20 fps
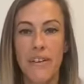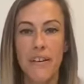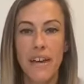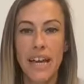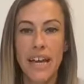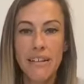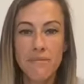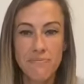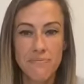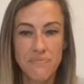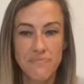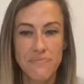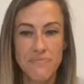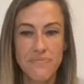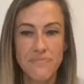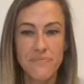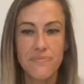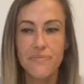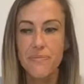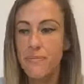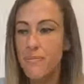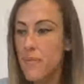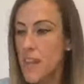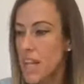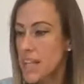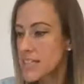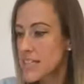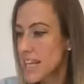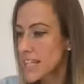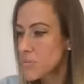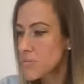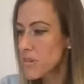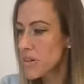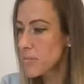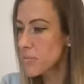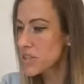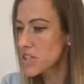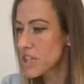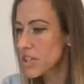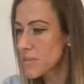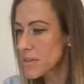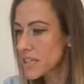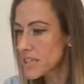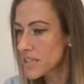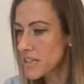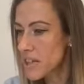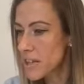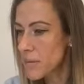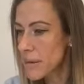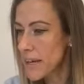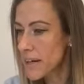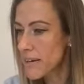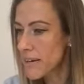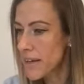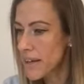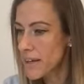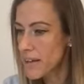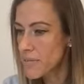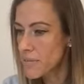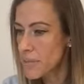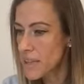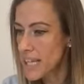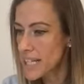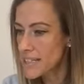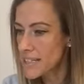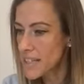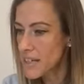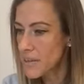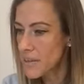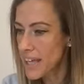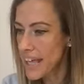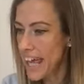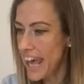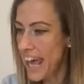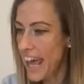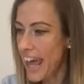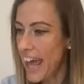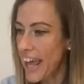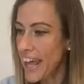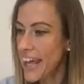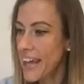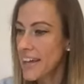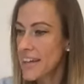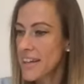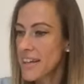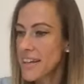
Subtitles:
Okay, so that's pretty much all I want to talk about. I hope that's okay.